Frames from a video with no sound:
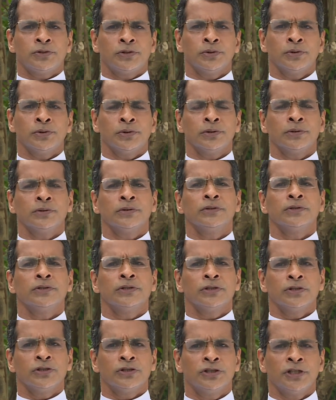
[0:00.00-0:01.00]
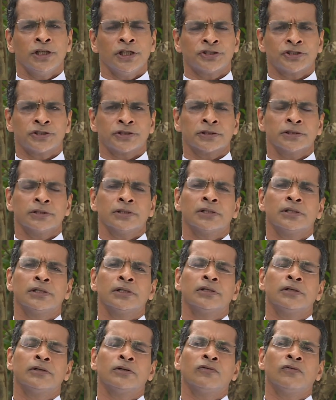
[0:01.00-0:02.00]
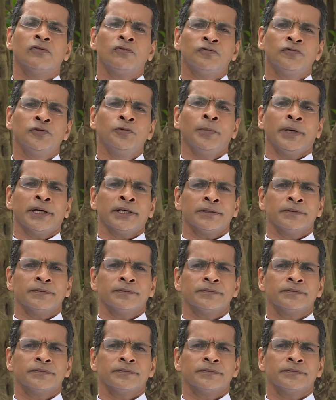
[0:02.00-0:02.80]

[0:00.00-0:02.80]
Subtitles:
to this woman.